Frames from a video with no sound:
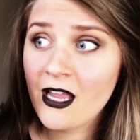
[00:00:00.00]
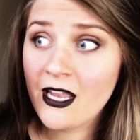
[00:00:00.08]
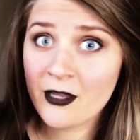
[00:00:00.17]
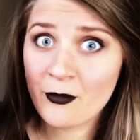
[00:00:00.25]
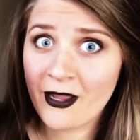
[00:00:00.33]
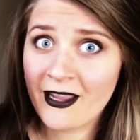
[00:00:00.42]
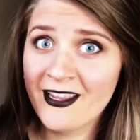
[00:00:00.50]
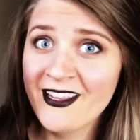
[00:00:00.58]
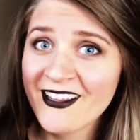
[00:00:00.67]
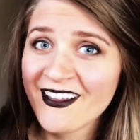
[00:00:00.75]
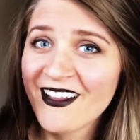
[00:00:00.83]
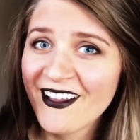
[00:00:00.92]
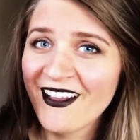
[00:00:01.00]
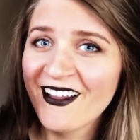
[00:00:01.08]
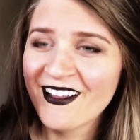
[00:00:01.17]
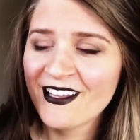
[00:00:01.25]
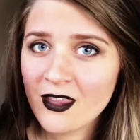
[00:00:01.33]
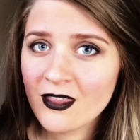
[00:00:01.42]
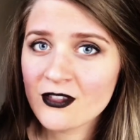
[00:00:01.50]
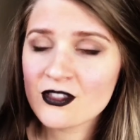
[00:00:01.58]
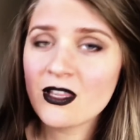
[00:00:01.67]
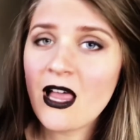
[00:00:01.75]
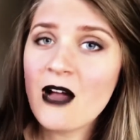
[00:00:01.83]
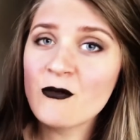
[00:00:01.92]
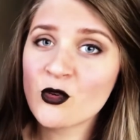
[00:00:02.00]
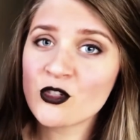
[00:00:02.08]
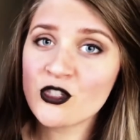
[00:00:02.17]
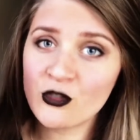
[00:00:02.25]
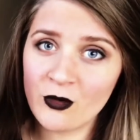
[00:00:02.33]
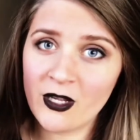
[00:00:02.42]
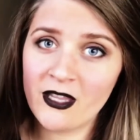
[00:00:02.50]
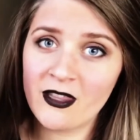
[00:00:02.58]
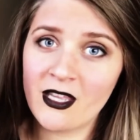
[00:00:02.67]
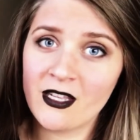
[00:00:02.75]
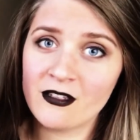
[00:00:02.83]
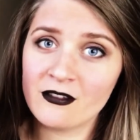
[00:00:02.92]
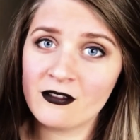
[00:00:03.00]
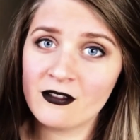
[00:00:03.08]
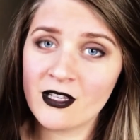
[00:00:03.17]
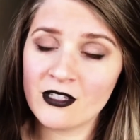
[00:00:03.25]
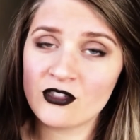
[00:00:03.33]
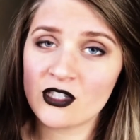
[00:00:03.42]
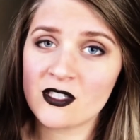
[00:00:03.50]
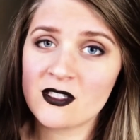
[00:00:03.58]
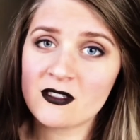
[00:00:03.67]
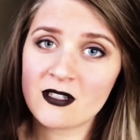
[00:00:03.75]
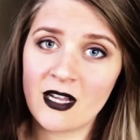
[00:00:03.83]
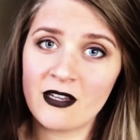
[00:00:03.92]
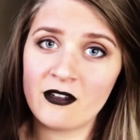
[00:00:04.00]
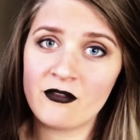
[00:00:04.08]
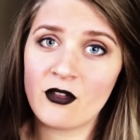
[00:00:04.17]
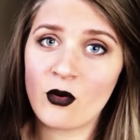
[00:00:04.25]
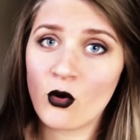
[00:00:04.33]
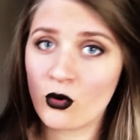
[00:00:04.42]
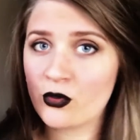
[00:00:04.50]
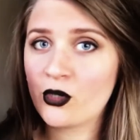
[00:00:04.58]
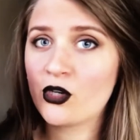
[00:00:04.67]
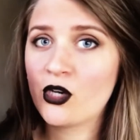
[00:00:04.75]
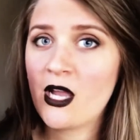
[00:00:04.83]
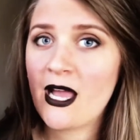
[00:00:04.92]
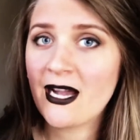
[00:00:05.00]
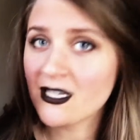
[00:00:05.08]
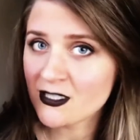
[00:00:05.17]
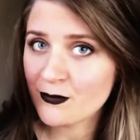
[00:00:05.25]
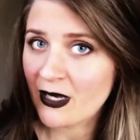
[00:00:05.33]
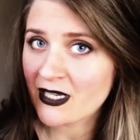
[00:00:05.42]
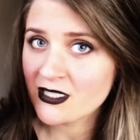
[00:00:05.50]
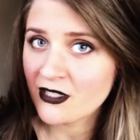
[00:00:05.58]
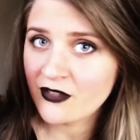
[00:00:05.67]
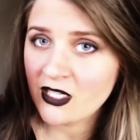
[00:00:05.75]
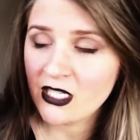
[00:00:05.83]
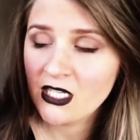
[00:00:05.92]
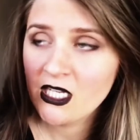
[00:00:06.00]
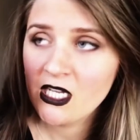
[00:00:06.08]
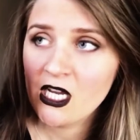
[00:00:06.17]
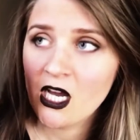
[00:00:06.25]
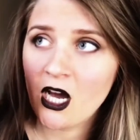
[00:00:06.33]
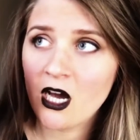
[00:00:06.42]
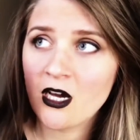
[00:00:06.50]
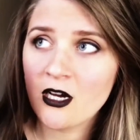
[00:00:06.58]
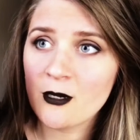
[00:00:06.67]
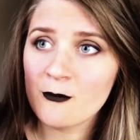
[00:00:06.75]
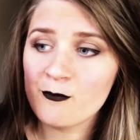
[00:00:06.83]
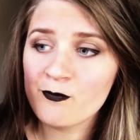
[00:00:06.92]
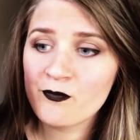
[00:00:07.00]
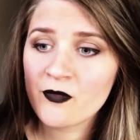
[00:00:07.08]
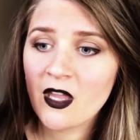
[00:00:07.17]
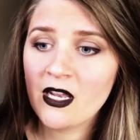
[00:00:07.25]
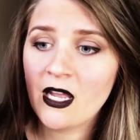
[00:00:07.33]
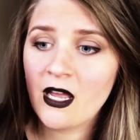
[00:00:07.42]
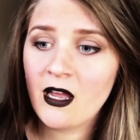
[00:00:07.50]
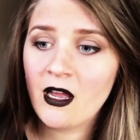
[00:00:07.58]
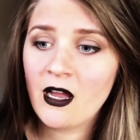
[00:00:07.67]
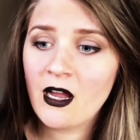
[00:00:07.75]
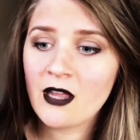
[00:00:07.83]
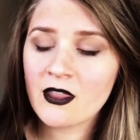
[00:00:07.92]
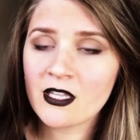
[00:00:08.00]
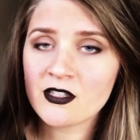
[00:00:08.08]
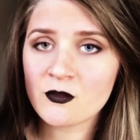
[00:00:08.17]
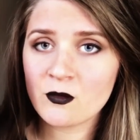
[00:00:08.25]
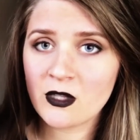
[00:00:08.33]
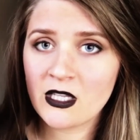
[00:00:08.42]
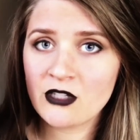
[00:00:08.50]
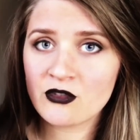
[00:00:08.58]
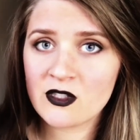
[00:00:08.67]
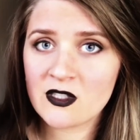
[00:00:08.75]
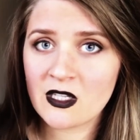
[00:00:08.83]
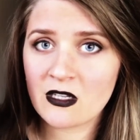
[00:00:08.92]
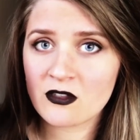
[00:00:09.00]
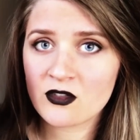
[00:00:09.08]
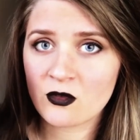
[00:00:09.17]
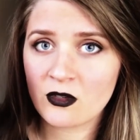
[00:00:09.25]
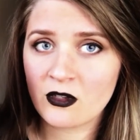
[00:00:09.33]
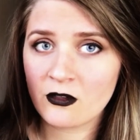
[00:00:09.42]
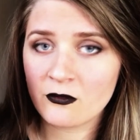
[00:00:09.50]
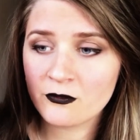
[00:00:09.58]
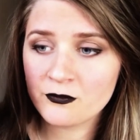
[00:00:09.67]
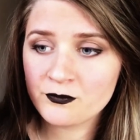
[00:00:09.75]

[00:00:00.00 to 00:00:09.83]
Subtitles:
Anyway, there's a lot more to it than just kind of the horror aspect of it. And I think it's a really interesting sort of